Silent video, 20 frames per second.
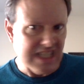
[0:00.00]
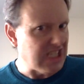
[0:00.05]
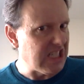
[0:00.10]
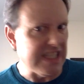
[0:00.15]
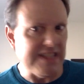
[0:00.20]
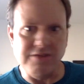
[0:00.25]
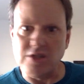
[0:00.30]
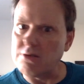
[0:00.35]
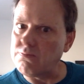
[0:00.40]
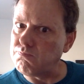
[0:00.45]

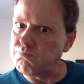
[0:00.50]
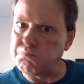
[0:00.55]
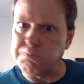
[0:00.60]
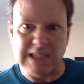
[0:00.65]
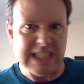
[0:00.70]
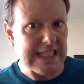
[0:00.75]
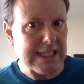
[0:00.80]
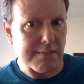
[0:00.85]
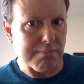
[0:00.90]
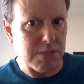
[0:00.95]
Leave no
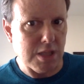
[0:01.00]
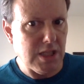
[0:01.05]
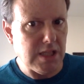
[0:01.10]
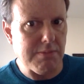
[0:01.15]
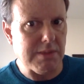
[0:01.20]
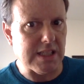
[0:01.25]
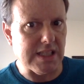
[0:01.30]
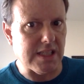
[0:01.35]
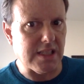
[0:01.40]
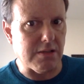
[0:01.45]
black
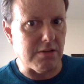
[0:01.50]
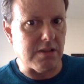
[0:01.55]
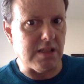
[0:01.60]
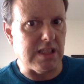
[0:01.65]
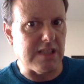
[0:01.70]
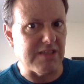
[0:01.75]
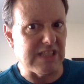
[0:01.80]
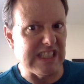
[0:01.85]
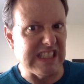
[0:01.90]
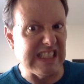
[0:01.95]
plume as a
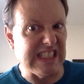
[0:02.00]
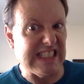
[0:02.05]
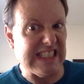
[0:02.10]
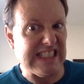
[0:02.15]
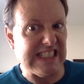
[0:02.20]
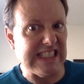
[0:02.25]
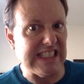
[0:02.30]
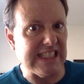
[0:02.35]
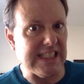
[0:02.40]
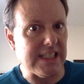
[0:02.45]
token of the
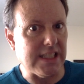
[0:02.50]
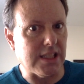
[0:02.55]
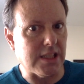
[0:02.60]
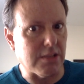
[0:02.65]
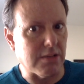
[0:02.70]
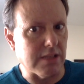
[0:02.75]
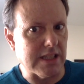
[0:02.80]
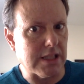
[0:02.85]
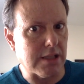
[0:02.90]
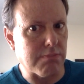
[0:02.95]
lie thy
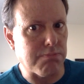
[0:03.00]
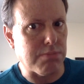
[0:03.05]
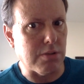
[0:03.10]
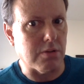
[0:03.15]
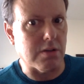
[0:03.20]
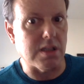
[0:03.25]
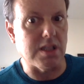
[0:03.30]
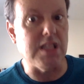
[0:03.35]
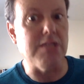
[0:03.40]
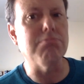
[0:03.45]
soul hath
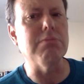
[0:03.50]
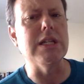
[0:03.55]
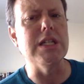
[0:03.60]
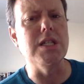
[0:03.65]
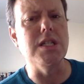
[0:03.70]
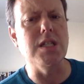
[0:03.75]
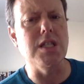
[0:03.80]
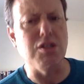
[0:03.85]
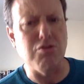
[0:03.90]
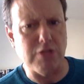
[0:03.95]
spoken. Leave my
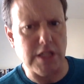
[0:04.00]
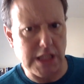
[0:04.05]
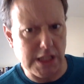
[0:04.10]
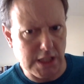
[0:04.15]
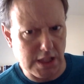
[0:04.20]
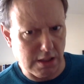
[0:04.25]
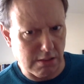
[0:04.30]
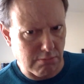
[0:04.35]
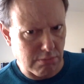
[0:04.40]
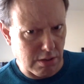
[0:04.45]

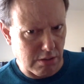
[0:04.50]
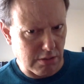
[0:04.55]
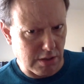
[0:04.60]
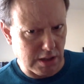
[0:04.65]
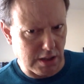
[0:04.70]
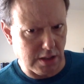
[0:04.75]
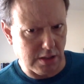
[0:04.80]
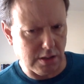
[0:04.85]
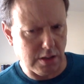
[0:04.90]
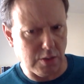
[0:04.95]
loneliness
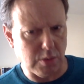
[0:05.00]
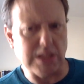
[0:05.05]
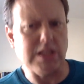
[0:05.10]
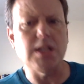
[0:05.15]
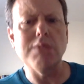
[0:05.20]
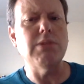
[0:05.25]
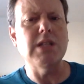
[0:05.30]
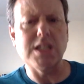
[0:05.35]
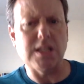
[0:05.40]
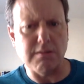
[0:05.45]
unbroken.
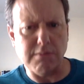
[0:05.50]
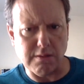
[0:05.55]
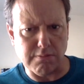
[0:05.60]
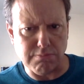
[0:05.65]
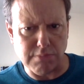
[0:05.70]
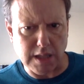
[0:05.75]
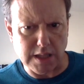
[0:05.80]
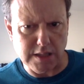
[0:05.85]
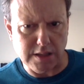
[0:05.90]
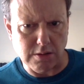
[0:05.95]
Quit the bust
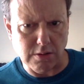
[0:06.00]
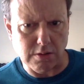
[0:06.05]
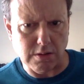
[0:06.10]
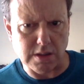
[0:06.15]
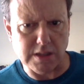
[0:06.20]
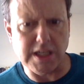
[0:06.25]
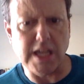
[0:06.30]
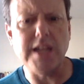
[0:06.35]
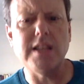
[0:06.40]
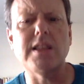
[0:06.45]
above my
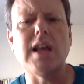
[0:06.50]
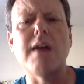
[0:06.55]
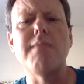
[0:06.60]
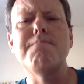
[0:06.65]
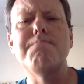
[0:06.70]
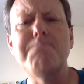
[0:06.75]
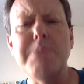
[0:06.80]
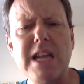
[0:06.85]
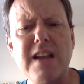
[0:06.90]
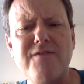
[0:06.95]
door. Take thy
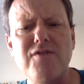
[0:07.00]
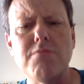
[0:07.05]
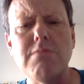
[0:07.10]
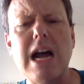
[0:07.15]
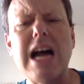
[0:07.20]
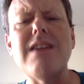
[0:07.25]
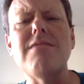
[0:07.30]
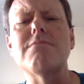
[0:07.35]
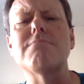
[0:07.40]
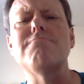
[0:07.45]
beak
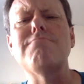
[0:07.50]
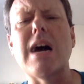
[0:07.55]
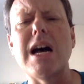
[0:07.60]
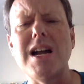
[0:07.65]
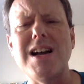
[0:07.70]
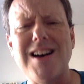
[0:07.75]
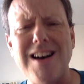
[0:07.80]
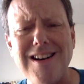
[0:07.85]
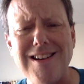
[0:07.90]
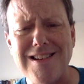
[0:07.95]
from out
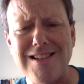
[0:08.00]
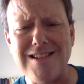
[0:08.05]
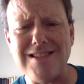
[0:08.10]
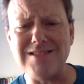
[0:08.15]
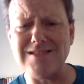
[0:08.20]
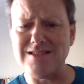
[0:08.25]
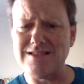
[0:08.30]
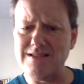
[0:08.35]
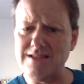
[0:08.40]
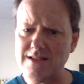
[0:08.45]
my
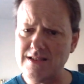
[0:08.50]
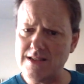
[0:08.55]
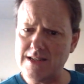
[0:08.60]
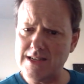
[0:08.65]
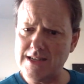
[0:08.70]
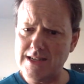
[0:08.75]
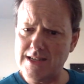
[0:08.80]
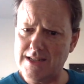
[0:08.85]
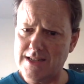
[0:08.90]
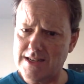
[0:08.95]
heart,
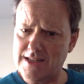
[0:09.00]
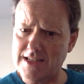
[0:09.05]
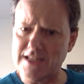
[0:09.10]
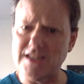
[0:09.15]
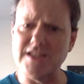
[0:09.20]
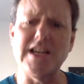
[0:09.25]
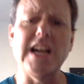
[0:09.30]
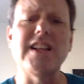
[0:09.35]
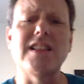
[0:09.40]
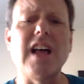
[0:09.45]

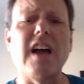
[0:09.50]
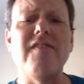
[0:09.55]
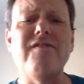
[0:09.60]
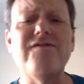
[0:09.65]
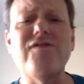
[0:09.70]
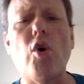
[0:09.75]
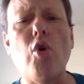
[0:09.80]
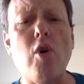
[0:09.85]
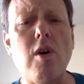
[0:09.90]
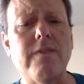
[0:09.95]
and take thy
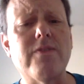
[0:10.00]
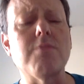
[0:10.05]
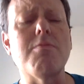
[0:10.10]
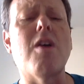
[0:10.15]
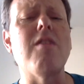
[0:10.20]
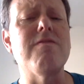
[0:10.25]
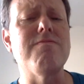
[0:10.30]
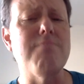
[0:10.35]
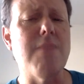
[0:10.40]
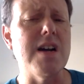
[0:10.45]
form from
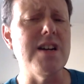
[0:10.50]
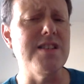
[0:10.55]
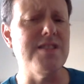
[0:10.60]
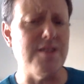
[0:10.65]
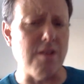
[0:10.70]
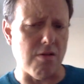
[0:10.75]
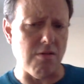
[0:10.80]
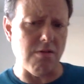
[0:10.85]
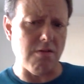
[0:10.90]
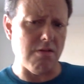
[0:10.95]
off my
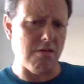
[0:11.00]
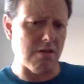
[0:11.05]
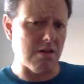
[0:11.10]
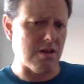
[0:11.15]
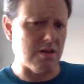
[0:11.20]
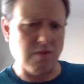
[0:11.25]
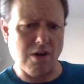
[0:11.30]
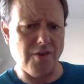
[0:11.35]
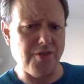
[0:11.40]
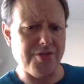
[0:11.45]
door.
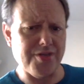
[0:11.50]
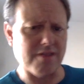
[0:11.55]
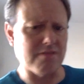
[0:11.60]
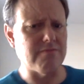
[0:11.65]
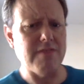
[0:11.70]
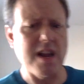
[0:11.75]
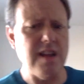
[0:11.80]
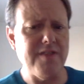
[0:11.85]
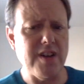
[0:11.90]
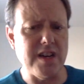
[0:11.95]
Quoth the
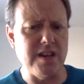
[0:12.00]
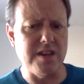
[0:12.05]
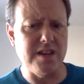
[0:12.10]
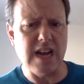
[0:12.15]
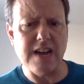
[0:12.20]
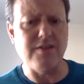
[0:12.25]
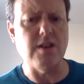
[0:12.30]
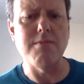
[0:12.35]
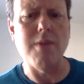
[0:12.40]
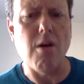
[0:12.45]
raven,
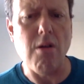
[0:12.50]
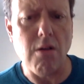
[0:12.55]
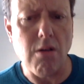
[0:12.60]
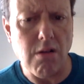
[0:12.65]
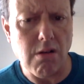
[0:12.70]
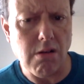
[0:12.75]
nevermore.